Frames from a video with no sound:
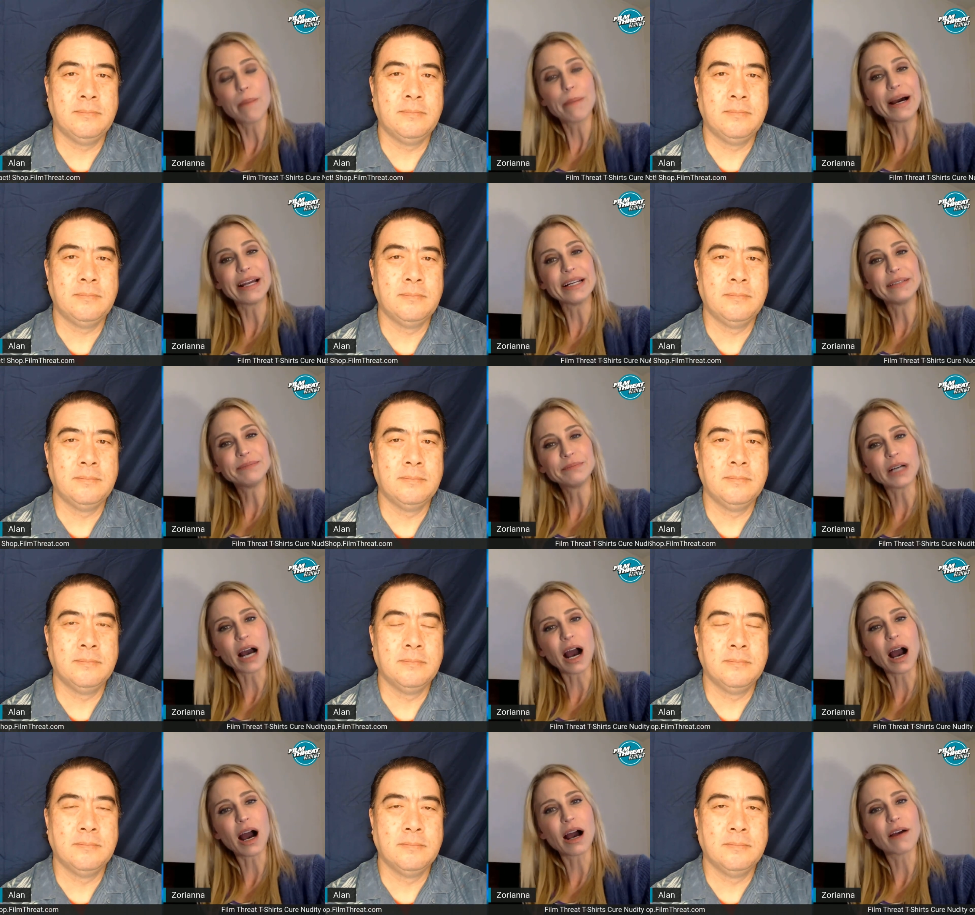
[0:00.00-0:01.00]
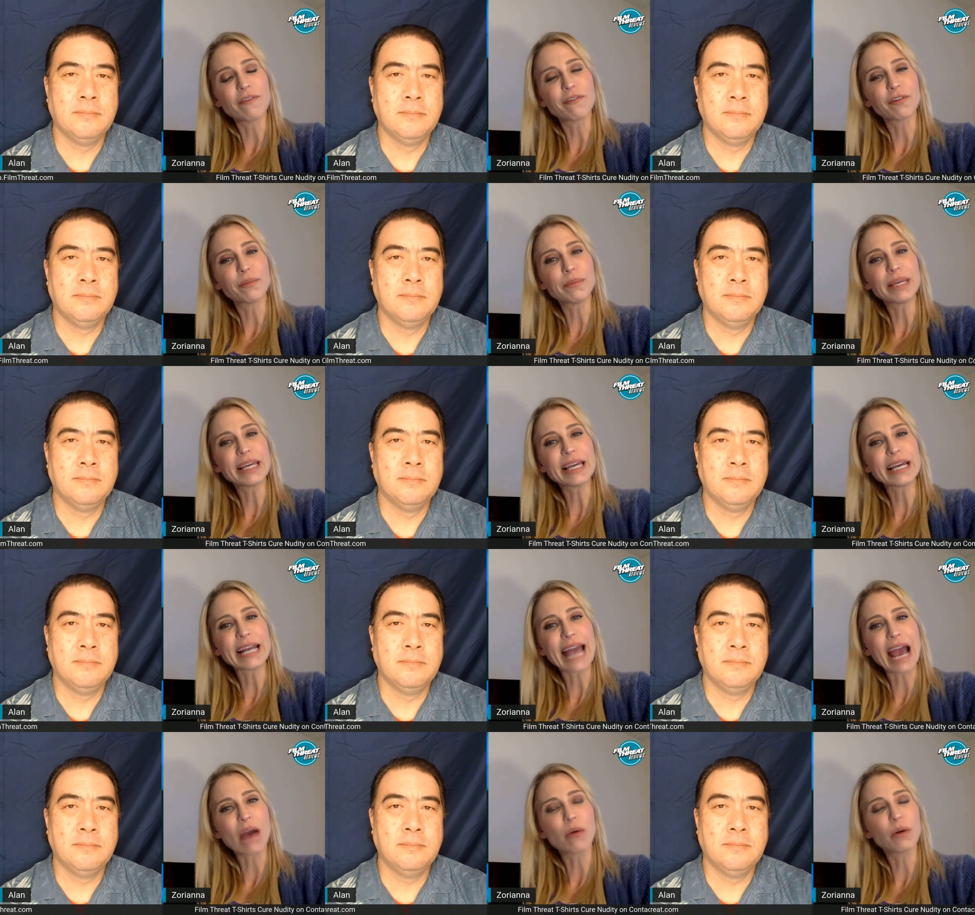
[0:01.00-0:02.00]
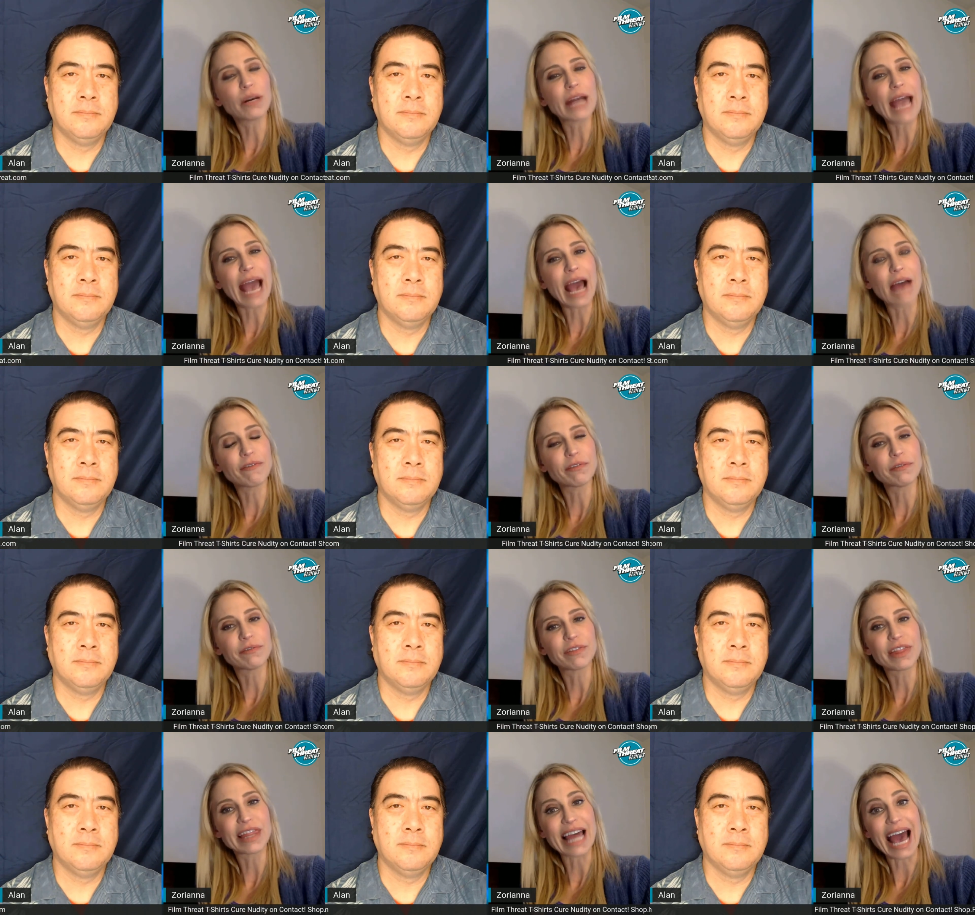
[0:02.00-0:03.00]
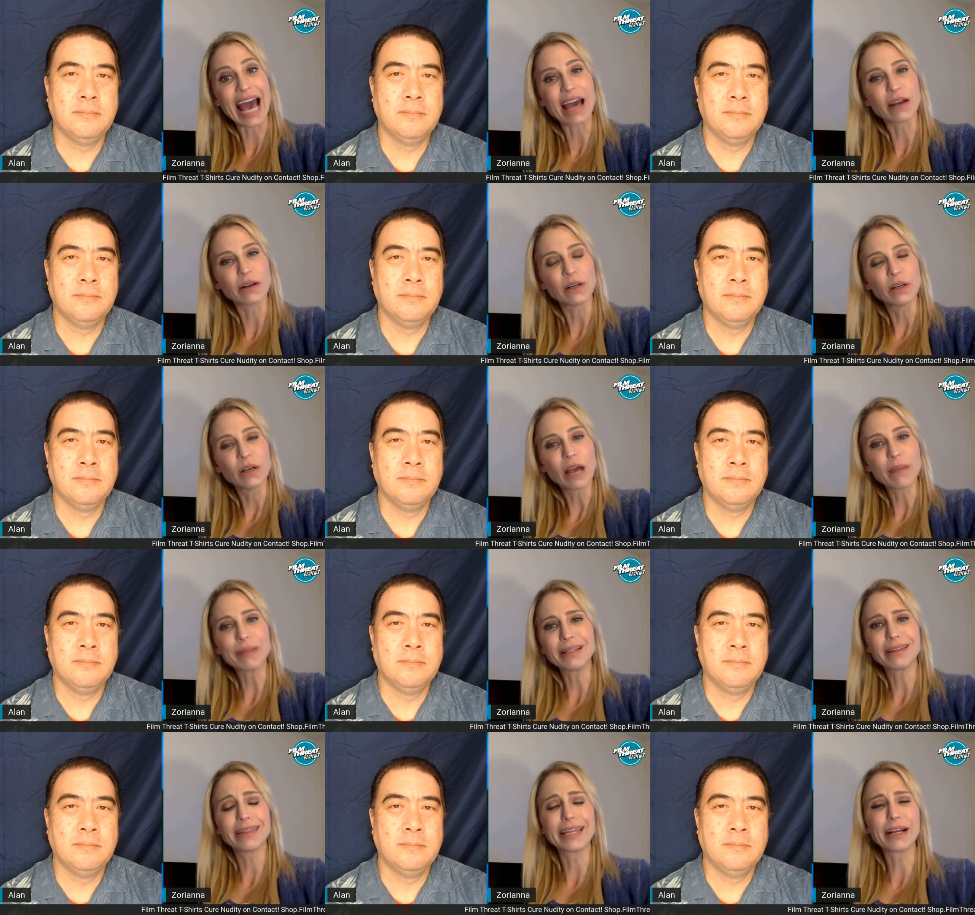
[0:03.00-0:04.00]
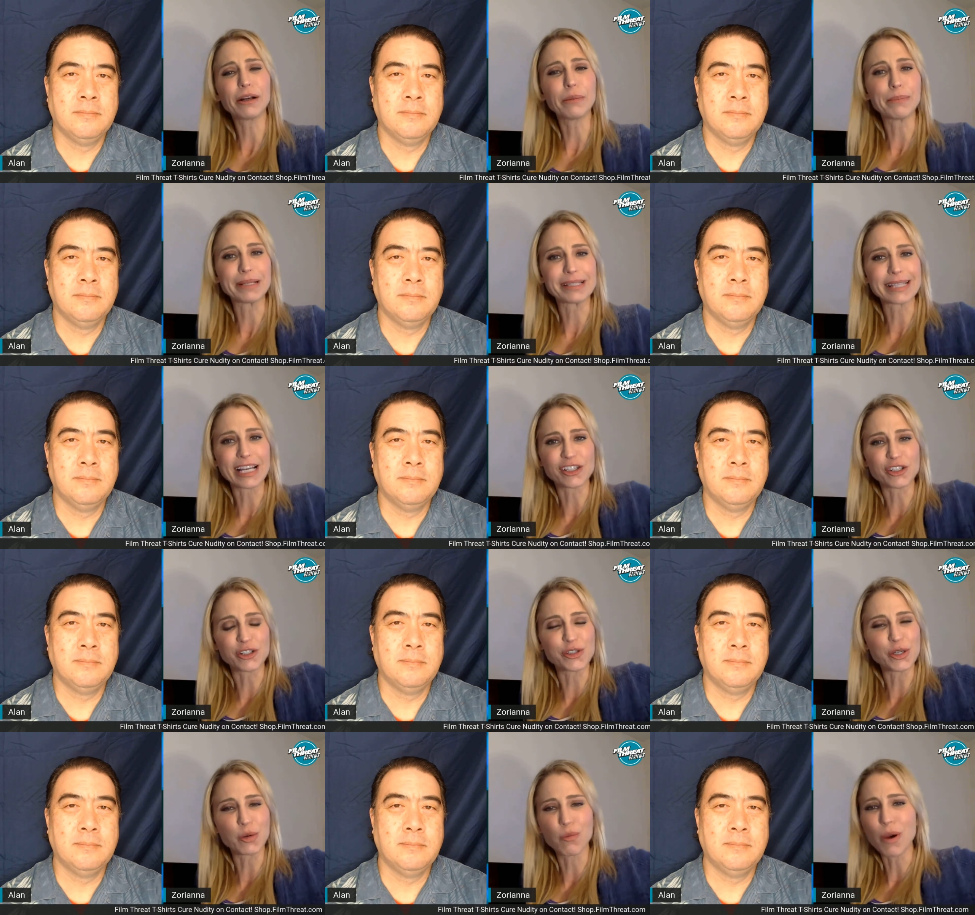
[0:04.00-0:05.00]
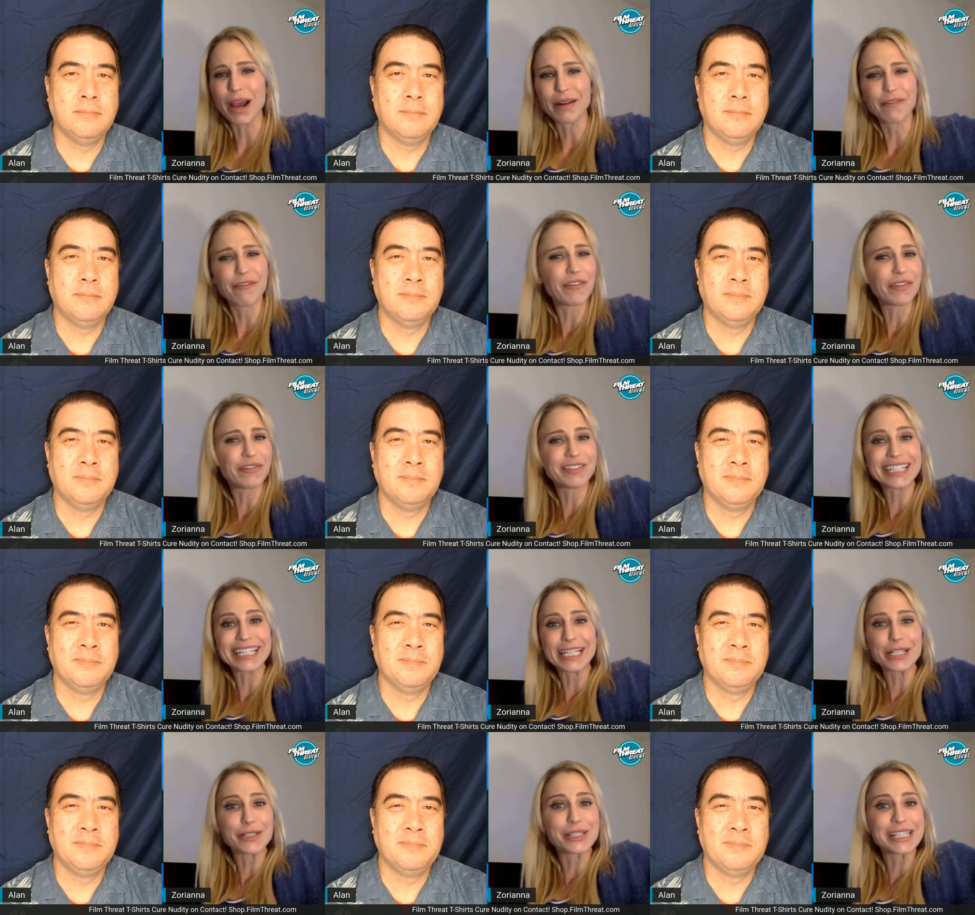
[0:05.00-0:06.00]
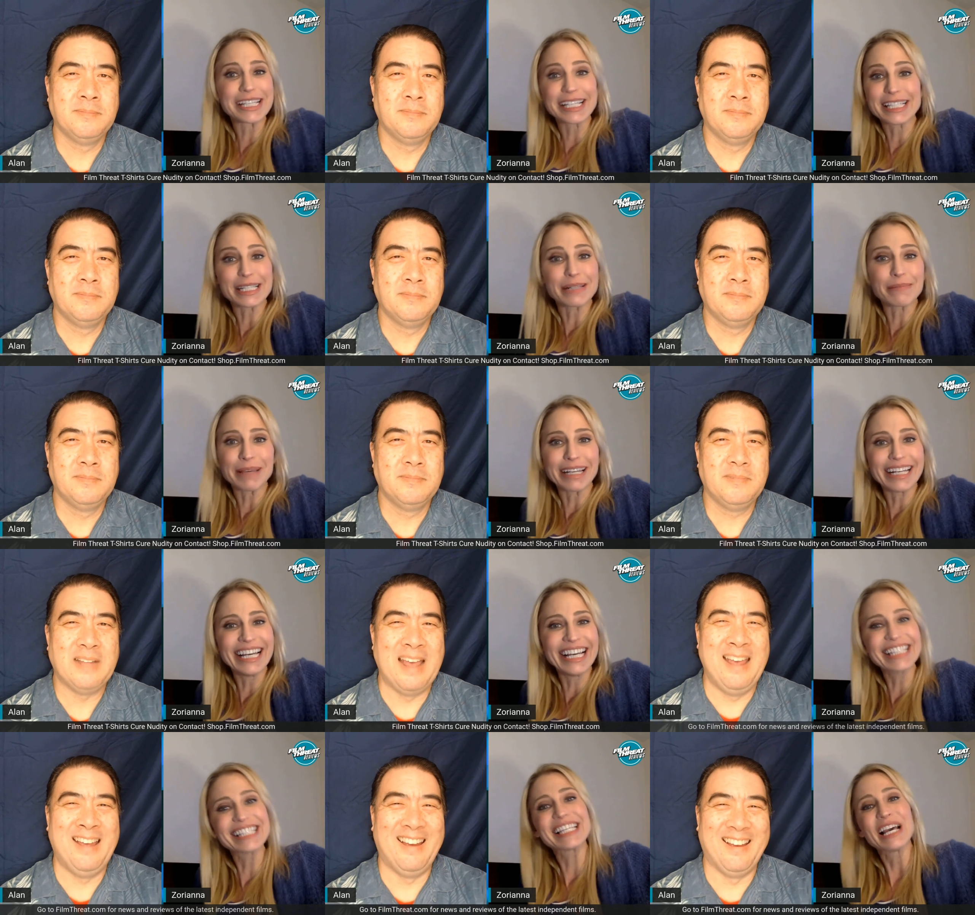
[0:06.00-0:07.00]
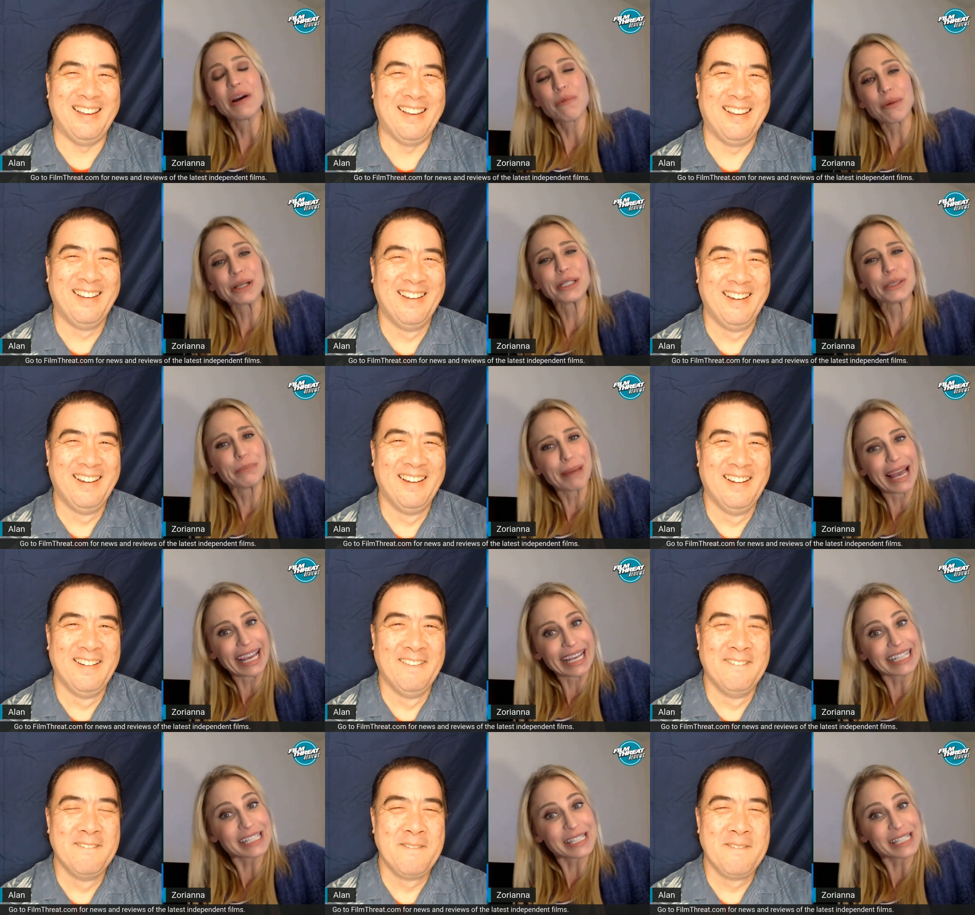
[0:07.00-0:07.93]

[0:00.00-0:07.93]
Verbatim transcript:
Speaker 1: But for me, an hour and a half of that I mean, therapy sessions are what, 50 to 60 minutes when you're paying